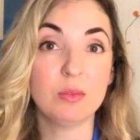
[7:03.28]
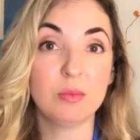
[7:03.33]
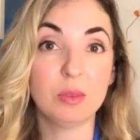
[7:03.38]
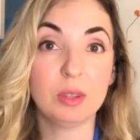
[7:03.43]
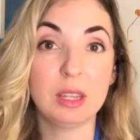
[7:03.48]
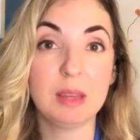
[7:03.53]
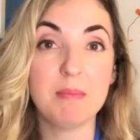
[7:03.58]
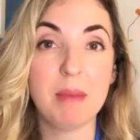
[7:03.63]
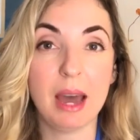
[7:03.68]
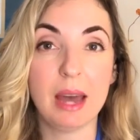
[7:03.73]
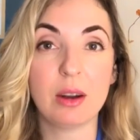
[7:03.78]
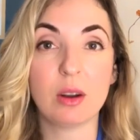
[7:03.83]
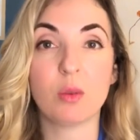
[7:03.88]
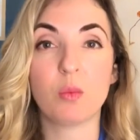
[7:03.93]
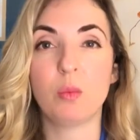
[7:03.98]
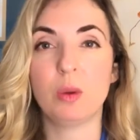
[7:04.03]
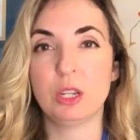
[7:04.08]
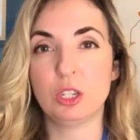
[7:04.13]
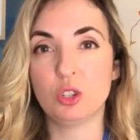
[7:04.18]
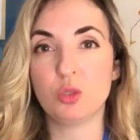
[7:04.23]
really matter
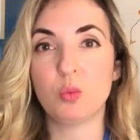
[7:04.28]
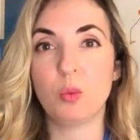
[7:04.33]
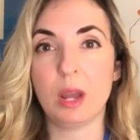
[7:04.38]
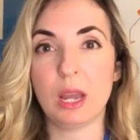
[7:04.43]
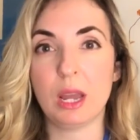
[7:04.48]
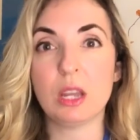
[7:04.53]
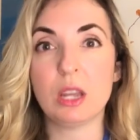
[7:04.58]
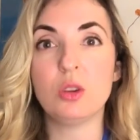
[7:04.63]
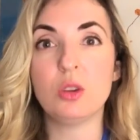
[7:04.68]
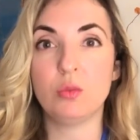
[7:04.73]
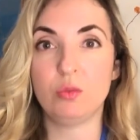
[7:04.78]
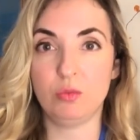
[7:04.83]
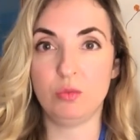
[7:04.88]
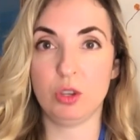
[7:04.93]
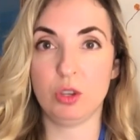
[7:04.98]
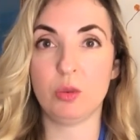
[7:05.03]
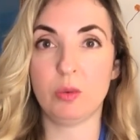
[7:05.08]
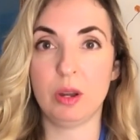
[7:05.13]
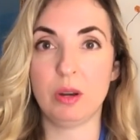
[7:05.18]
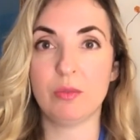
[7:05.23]
which way you
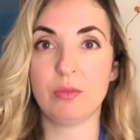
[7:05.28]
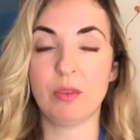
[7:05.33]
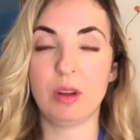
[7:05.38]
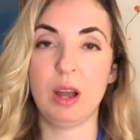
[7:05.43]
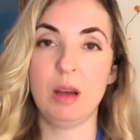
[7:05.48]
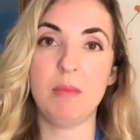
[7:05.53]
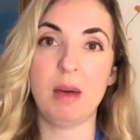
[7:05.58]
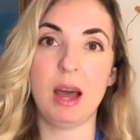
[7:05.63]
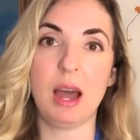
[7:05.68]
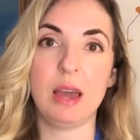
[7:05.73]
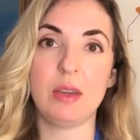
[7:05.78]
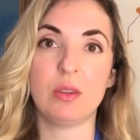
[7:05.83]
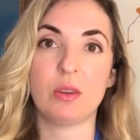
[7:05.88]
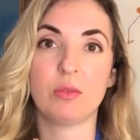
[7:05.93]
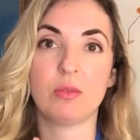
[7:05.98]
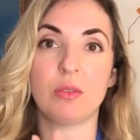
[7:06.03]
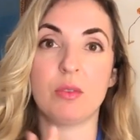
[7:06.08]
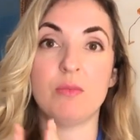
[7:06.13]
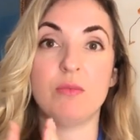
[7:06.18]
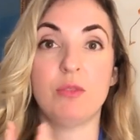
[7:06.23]
view it from, either
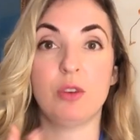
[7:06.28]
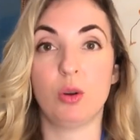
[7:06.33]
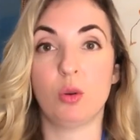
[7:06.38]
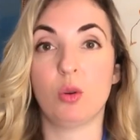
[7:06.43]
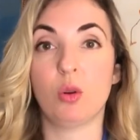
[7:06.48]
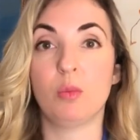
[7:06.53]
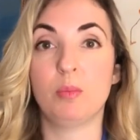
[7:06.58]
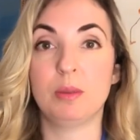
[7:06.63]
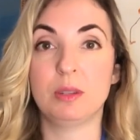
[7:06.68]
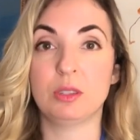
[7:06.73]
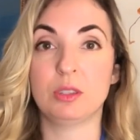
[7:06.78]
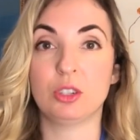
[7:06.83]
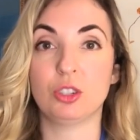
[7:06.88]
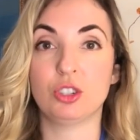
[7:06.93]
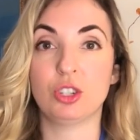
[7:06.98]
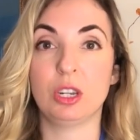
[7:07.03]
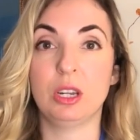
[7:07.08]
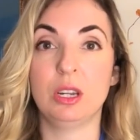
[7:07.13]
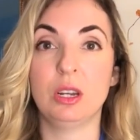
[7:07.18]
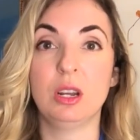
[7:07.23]
from vocal
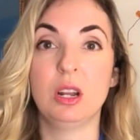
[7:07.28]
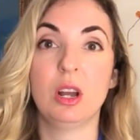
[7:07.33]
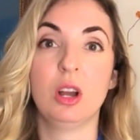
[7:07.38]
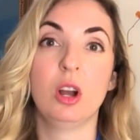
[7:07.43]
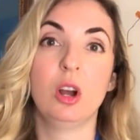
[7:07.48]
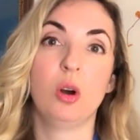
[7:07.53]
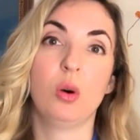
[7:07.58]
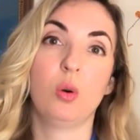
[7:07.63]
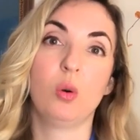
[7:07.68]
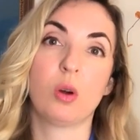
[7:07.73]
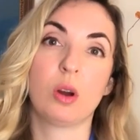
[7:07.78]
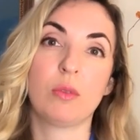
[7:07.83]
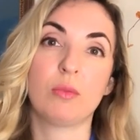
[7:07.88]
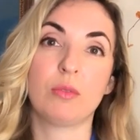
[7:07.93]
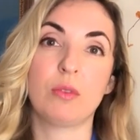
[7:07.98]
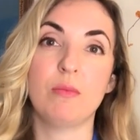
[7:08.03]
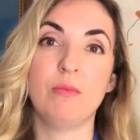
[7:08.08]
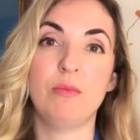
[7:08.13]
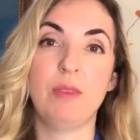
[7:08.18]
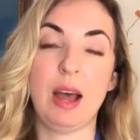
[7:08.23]
position or
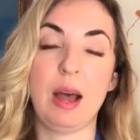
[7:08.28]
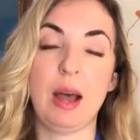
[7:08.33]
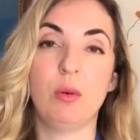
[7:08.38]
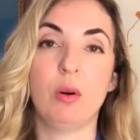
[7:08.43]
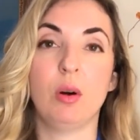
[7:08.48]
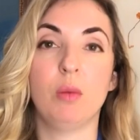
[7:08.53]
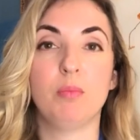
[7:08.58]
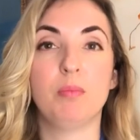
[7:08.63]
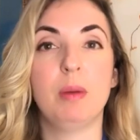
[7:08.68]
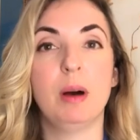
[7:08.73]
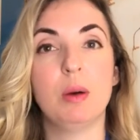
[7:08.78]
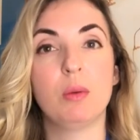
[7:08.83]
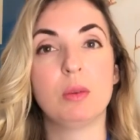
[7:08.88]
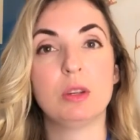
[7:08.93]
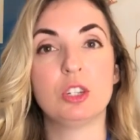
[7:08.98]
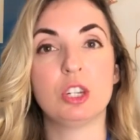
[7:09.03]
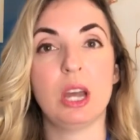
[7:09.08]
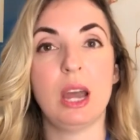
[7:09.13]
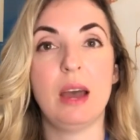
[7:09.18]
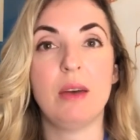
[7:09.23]
from vowel, but
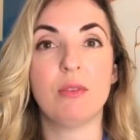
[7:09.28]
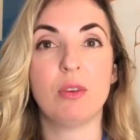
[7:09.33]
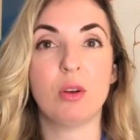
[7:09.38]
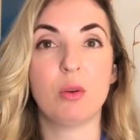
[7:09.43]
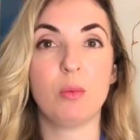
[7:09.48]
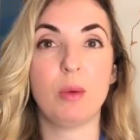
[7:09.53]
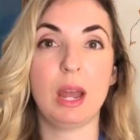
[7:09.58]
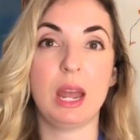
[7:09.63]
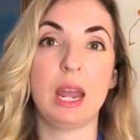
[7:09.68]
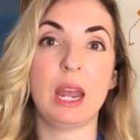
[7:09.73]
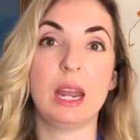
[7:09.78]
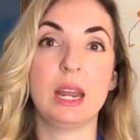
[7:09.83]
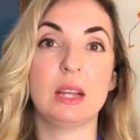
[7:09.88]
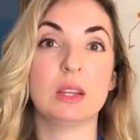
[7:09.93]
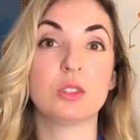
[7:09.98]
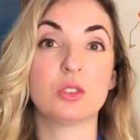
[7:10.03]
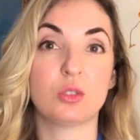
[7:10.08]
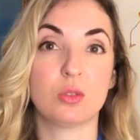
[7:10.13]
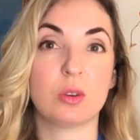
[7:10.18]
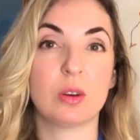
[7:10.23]
whichever way
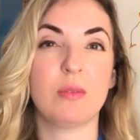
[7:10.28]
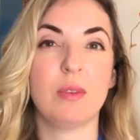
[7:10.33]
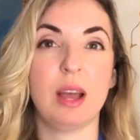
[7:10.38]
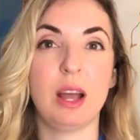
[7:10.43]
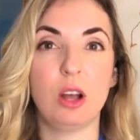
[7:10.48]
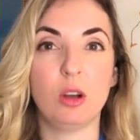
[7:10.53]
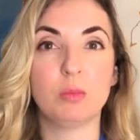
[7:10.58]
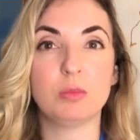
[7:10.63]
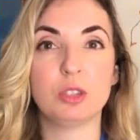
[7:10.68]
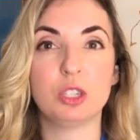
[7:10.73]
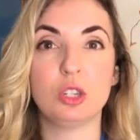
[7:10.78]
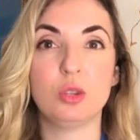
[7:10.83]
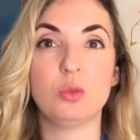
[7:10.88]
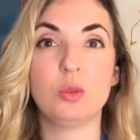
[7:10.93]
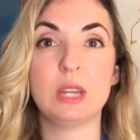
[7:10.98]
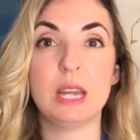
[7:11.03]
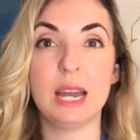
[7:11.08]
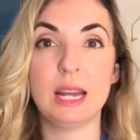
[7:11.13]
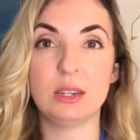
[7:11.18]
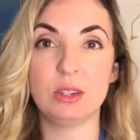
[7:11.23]
sort of helps you
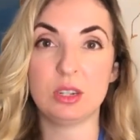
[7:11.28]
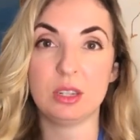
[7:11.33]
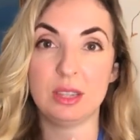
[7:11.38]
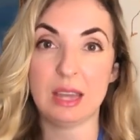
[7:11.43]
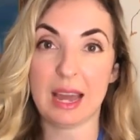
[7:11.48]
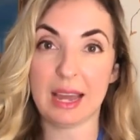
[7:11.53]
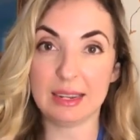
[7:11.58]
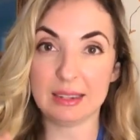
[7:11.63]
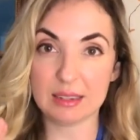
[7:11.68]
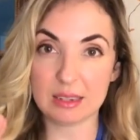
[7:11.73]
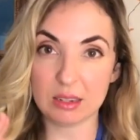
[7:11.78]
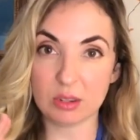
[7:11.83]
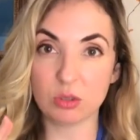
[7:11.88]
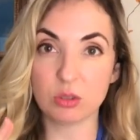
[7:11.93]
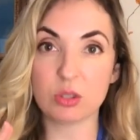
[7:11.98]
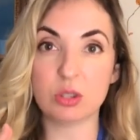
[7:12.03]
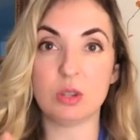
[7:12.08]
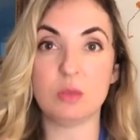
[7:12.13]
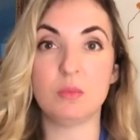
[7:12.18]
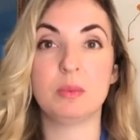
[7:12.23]
get to that
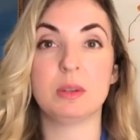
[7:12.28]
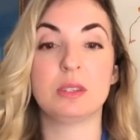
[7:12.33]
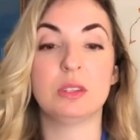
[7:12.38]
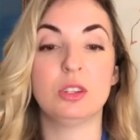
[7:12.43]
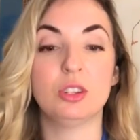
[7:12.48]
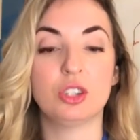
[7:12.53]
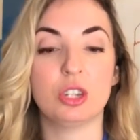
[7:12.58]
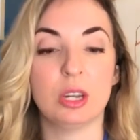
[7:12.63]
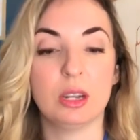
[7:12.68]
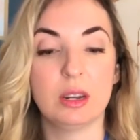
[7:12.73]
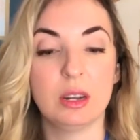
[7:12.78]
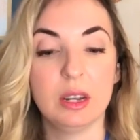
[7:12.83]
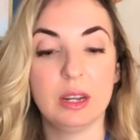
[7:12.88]
tilted position.